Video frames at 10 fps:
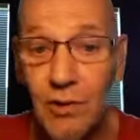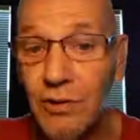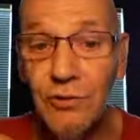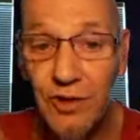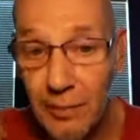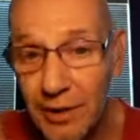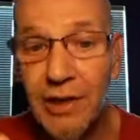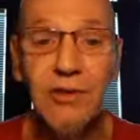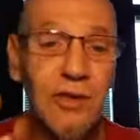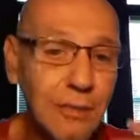your
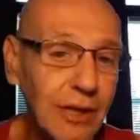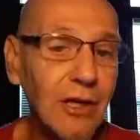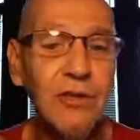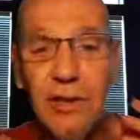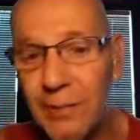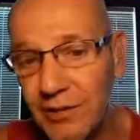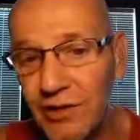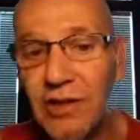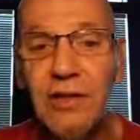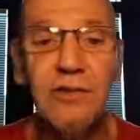CBD, CBG,
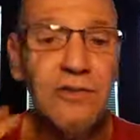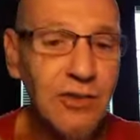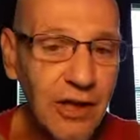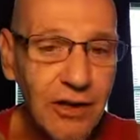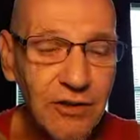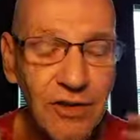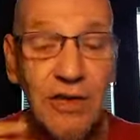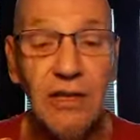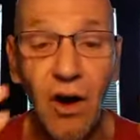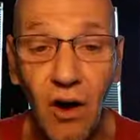CBC,
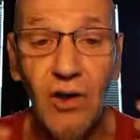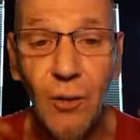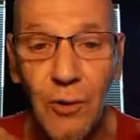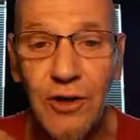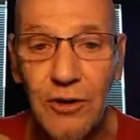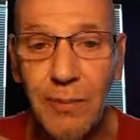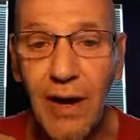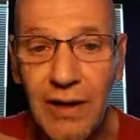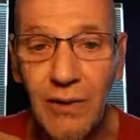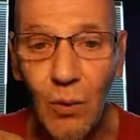THC, all going in your
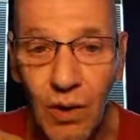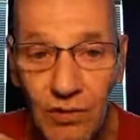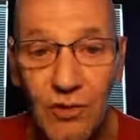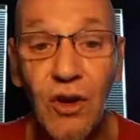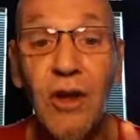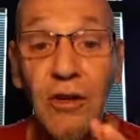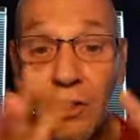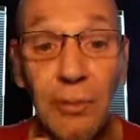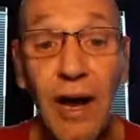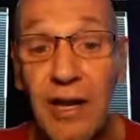body at once,
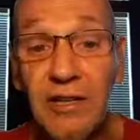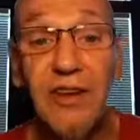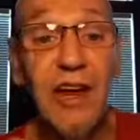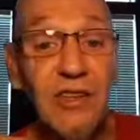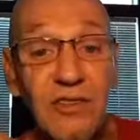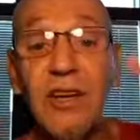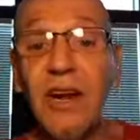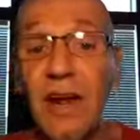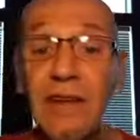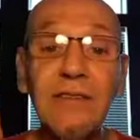your body takes it
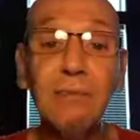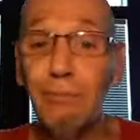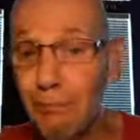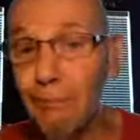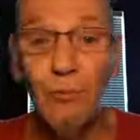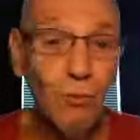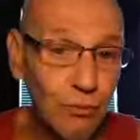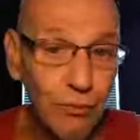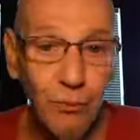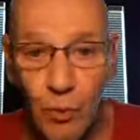and
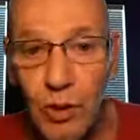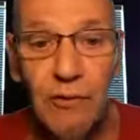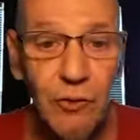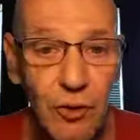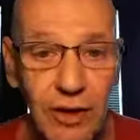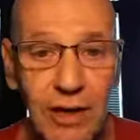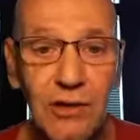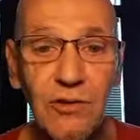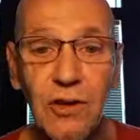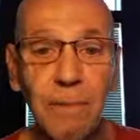wherever it
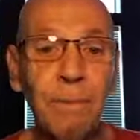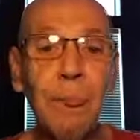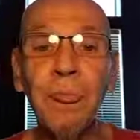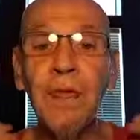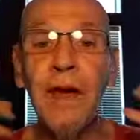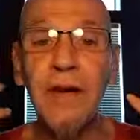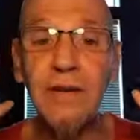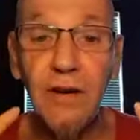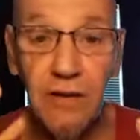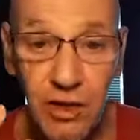needs it
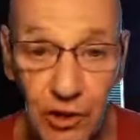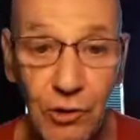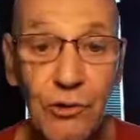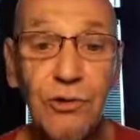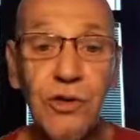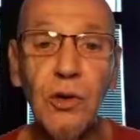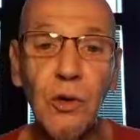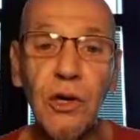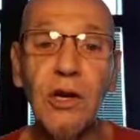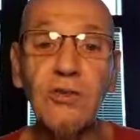and cures the
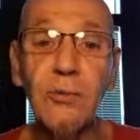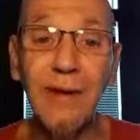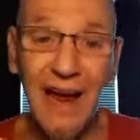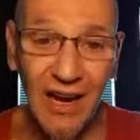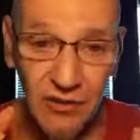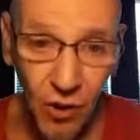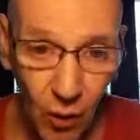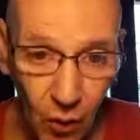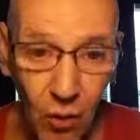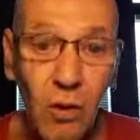organism as a
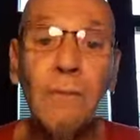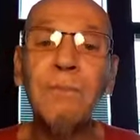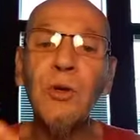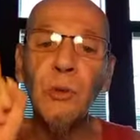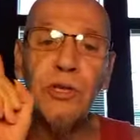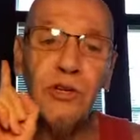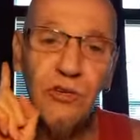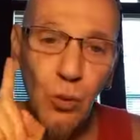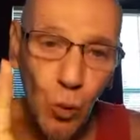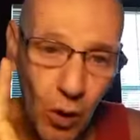whole with
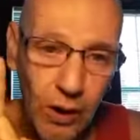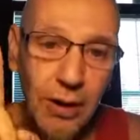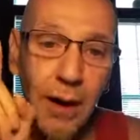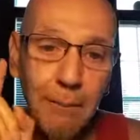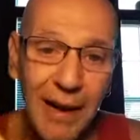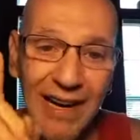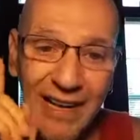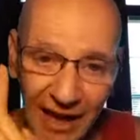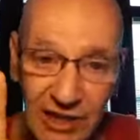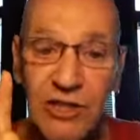just one
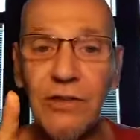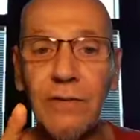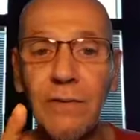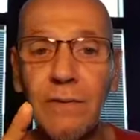medication.